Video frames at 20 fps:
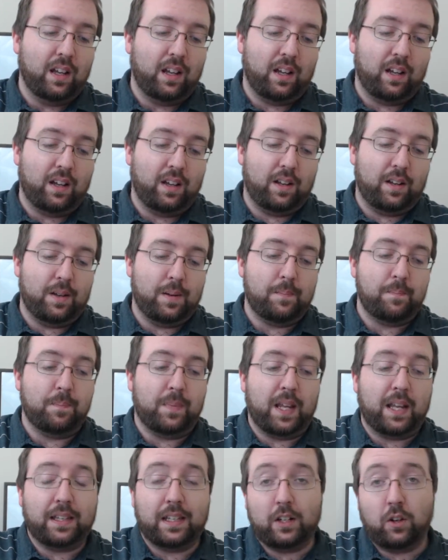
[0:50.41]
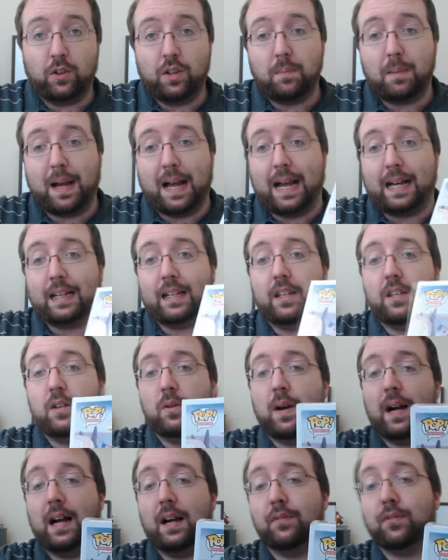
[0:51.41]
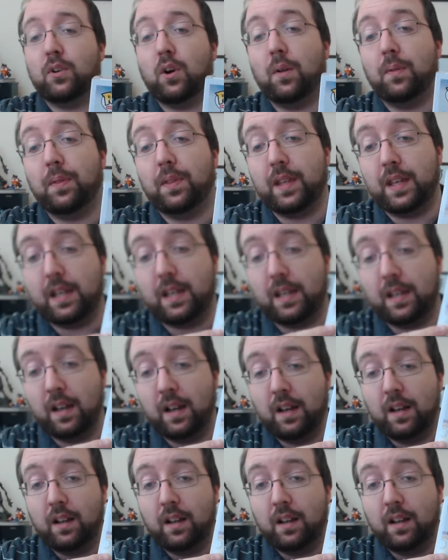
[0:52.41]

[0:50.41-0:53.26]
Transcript: And then on the back, you have got the